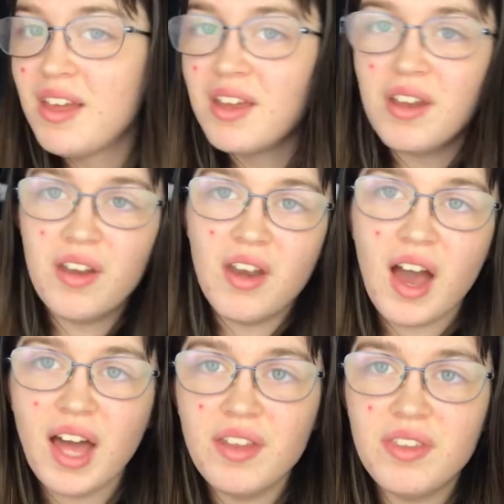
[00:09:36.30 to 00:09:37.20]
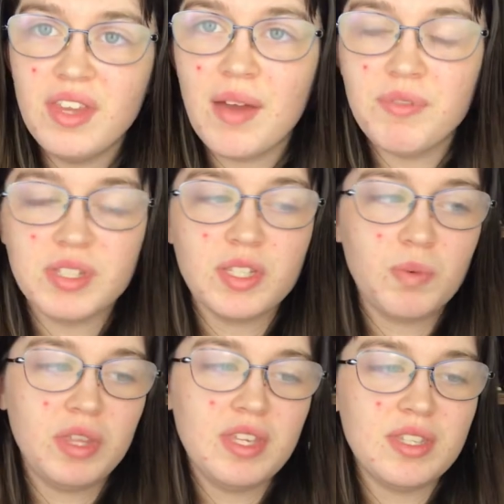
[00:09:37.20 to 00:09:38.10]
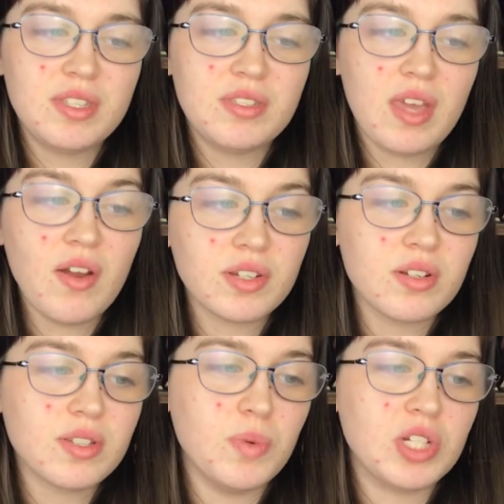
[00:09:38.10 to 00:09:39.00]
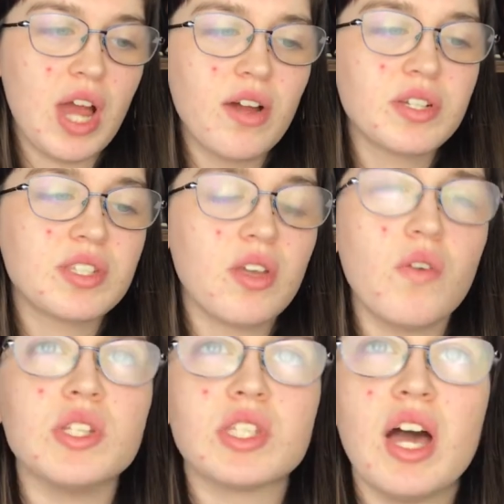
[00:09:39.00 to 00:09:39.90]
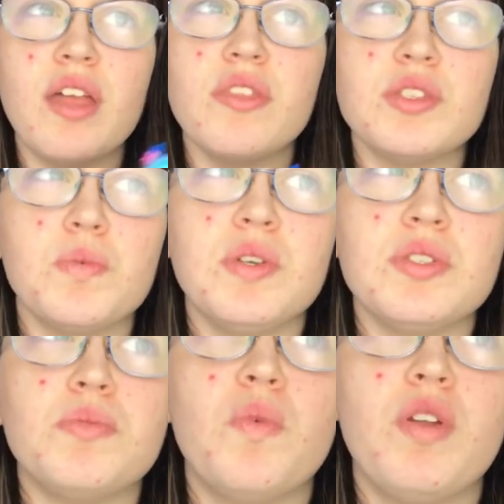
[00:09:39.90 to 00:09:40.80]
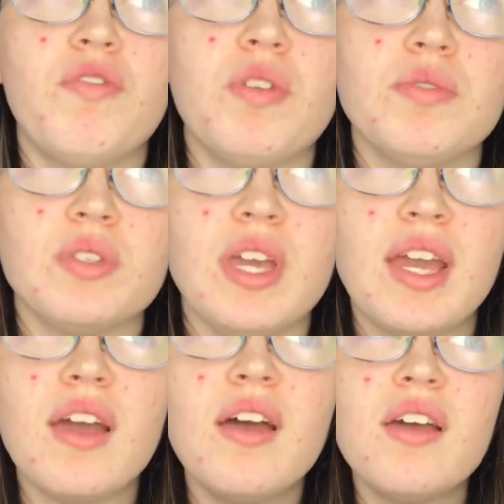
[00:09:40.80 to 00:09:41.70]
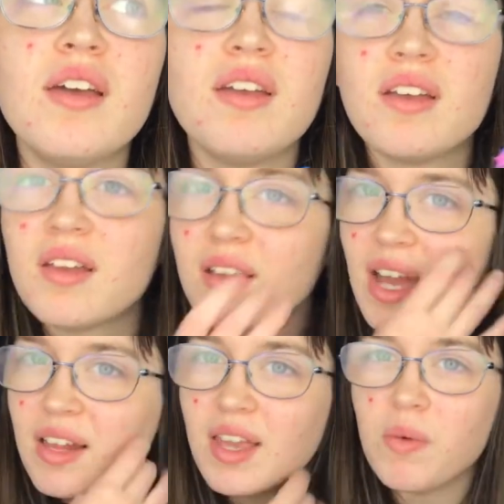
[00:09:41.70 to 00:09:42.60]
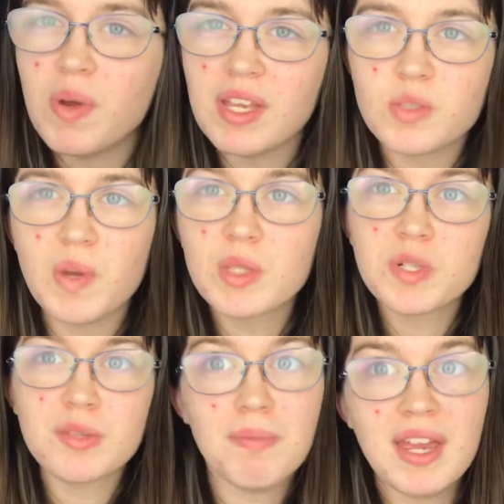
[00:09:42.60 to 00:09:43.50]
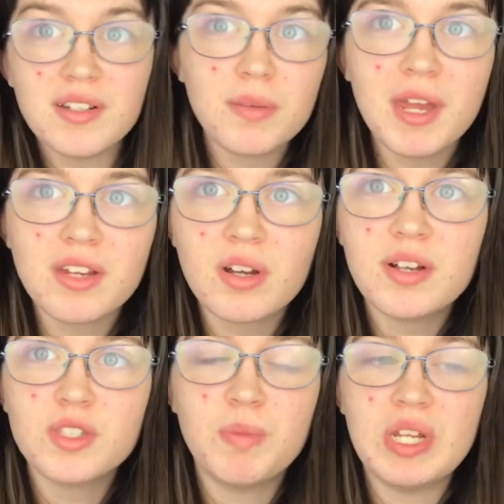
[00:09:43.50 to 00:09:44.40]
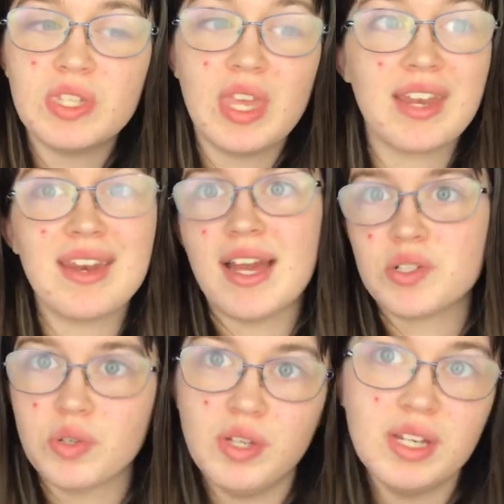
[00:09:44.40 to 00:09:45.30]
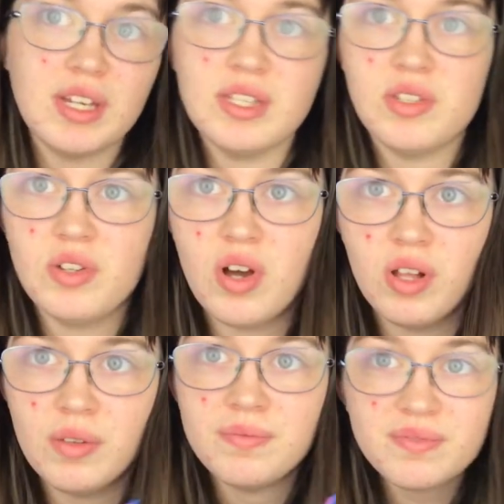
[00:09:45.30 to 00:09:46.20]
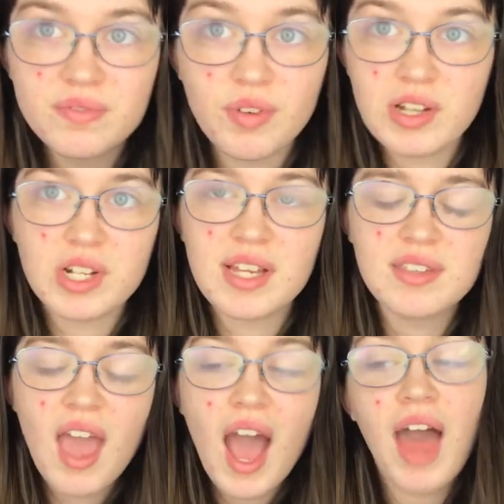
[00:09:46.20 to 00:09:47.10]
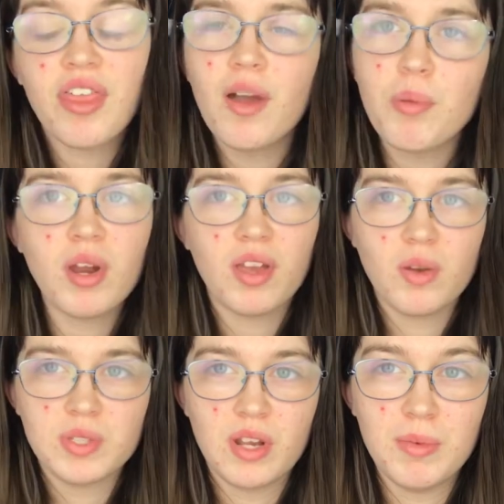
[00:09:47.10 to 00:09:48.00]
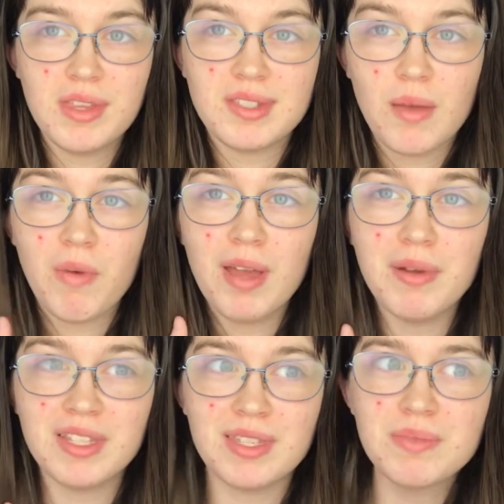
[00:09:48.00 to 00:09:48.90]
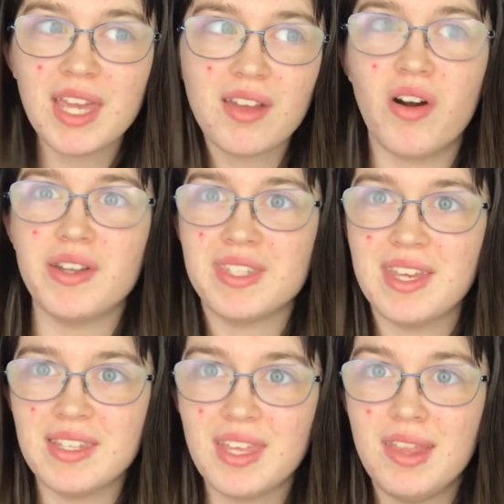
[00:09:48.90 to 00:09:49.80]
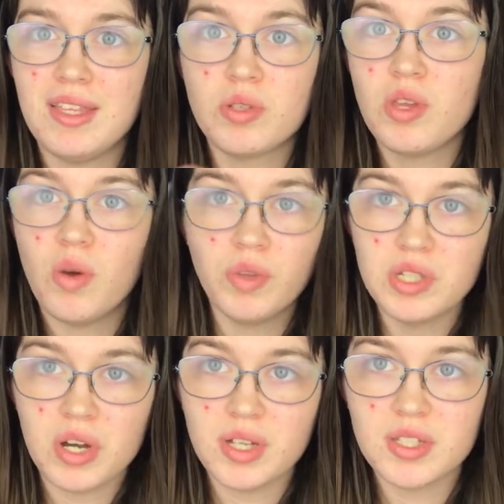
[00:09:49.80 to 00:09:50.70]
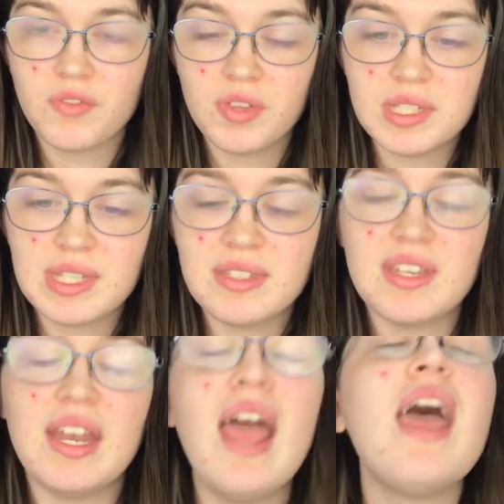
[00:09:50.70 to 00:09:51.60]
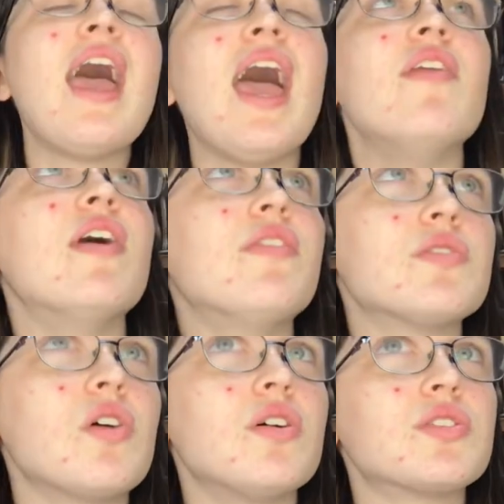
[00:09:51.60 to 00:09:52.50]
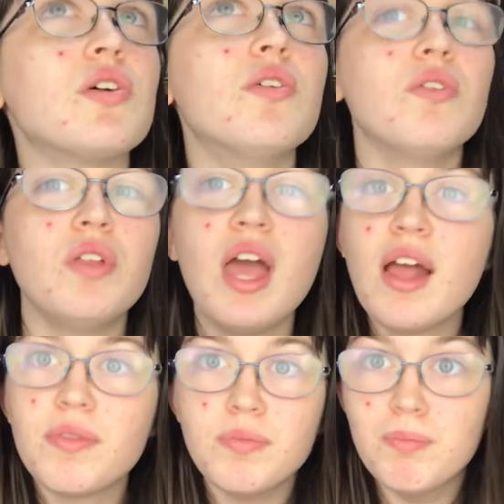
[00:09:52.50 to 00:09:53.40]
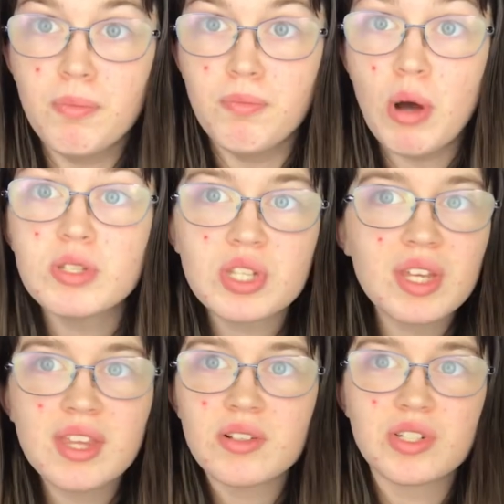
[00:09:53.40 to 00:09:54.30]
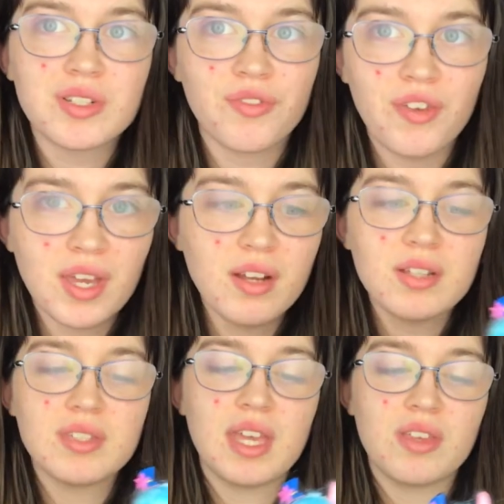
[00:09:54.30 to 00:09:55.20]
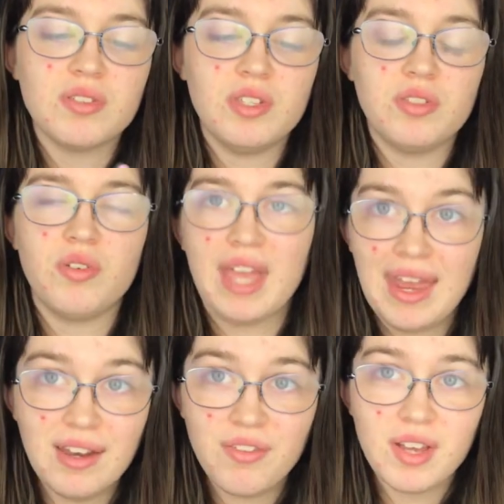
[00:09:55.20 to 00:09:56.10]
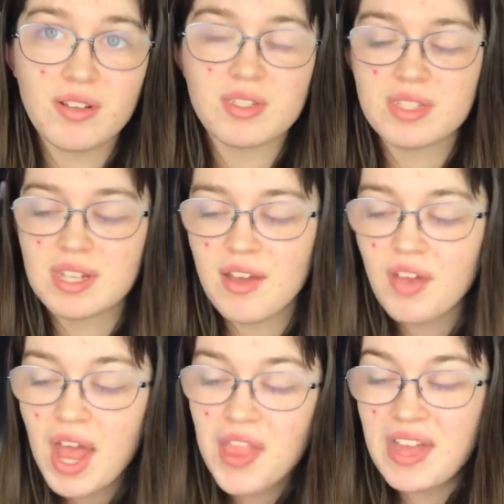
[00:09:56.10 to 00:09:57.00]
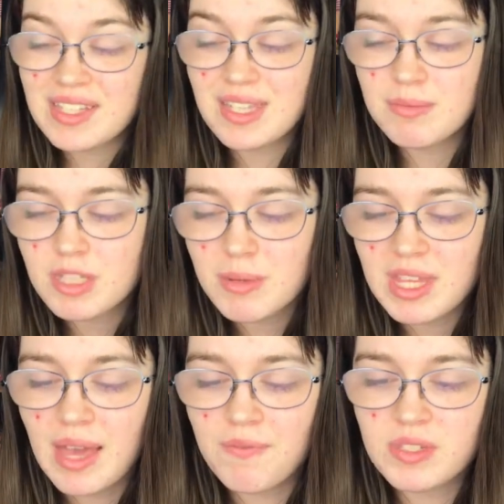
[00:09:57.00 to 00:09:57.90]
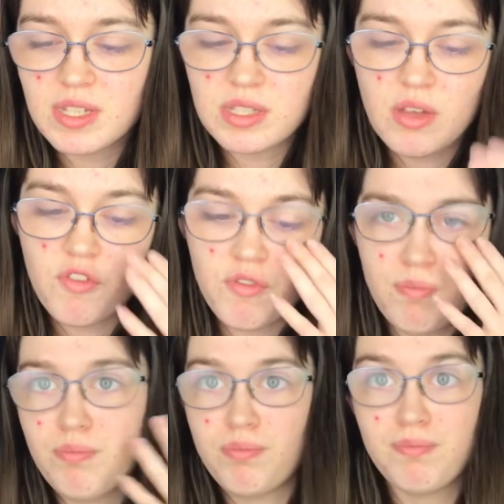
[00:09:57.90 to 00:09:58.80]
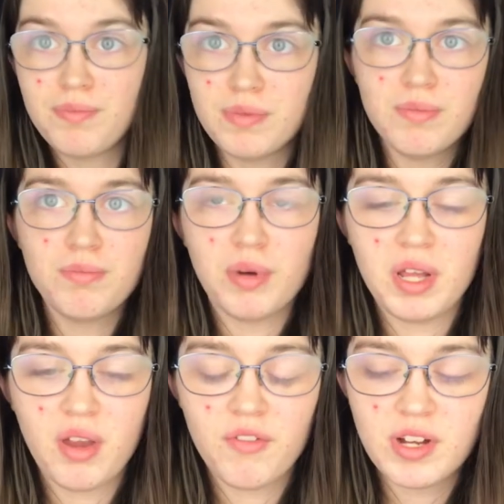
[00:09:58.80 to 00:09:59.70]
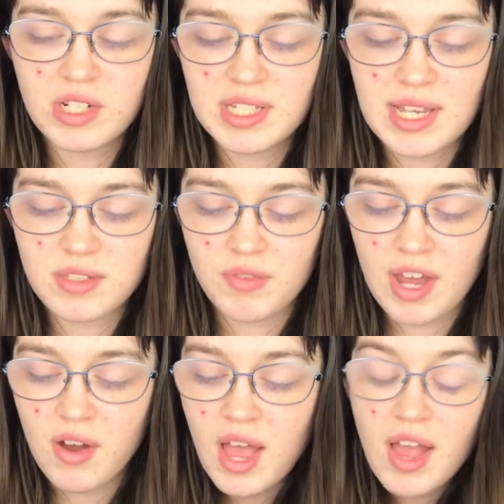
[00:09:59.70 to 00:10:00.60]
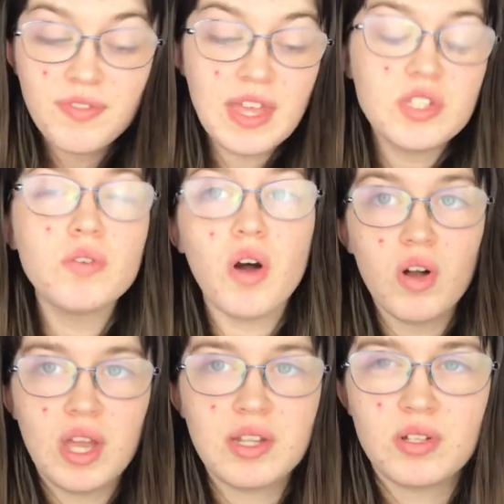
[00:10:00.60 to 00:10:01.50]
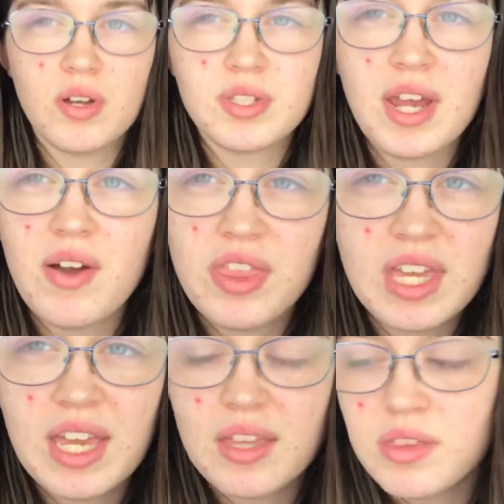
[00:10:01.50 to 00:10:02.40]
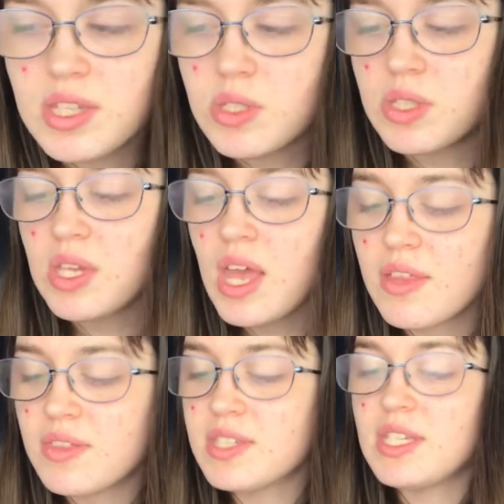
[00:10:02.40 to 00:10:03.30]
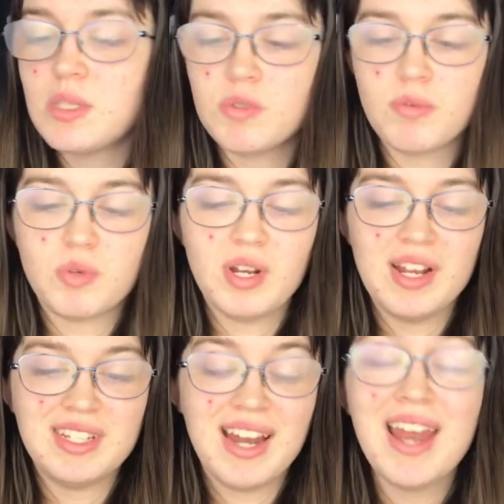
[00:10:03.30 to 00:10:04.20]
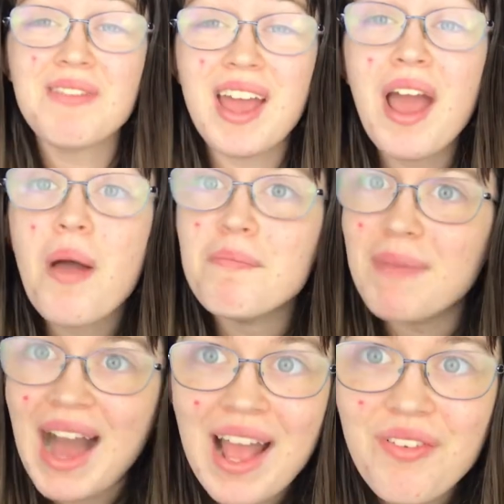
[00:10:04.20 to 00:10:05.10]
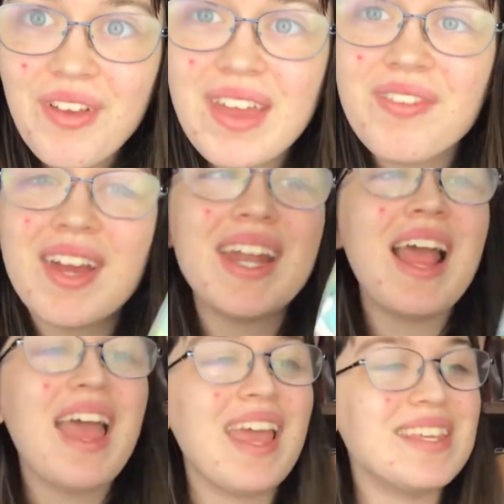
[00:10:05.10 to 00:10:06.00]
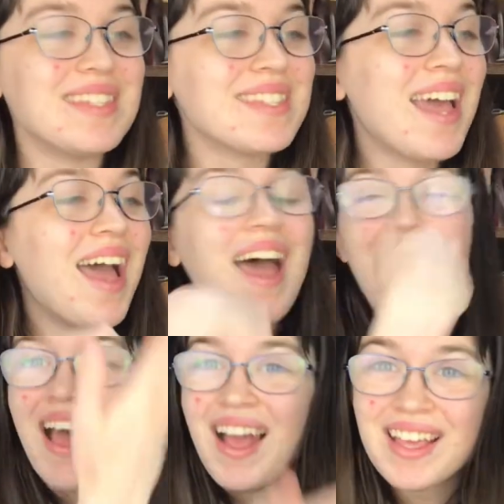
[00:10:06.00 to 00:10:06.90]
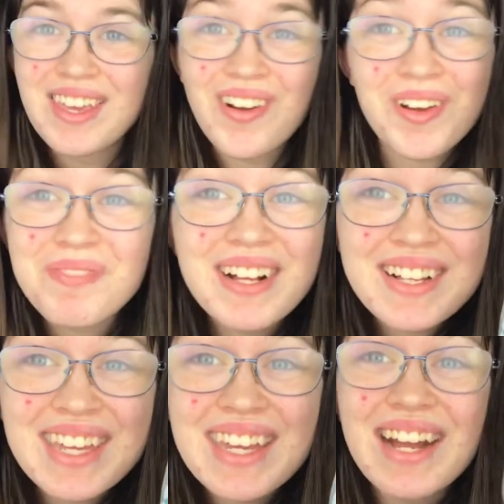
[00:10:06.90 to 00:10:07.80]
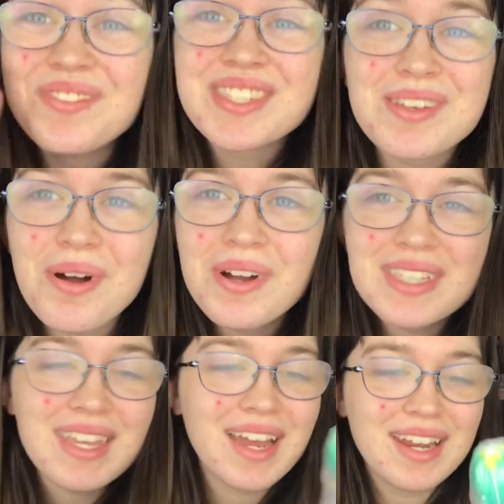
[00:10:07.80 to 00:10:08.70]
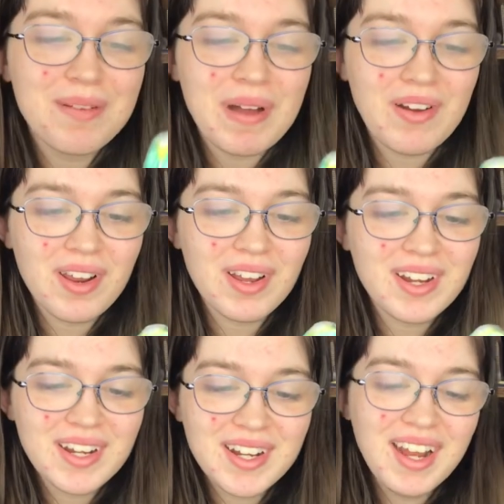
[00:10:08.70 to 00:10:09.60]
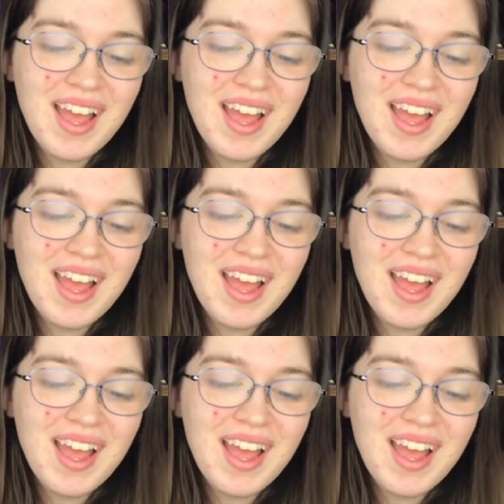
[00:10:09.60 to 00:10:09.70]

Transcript: not the emphasis with these characters, which I honestly always thought this was one of those like kind of like Winx. Winx wasn't made to make dolls, but it like naturally is a doll franchise. I thought Pretty Cure was going to be the same way, but it seems like it honestly isn't. These are the only dolls for this season. And then there's also mostly there's just figures, like there's these little candy figures and stuff. That seems to be the emphasis of Pretty Cure franchise as of now. They do all get dolls now, I think. These This season was from 2019. Anyway, my favorite is Cure Milky. I'm so excited about her.